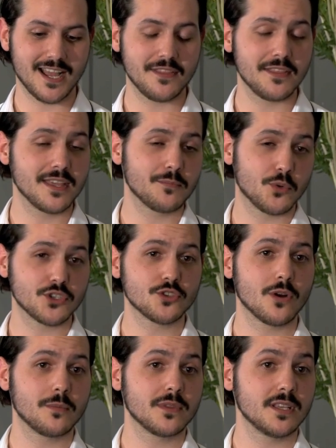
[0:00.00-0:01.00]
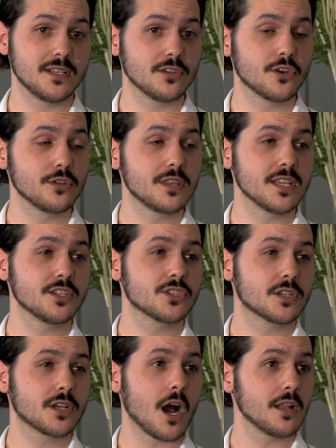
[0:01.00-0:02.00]
And then they put you up. The good thing is
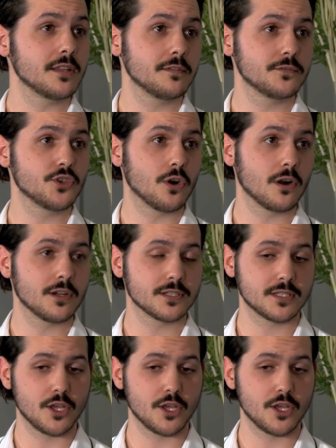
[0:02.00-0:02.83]
Cardiff Jongleurs,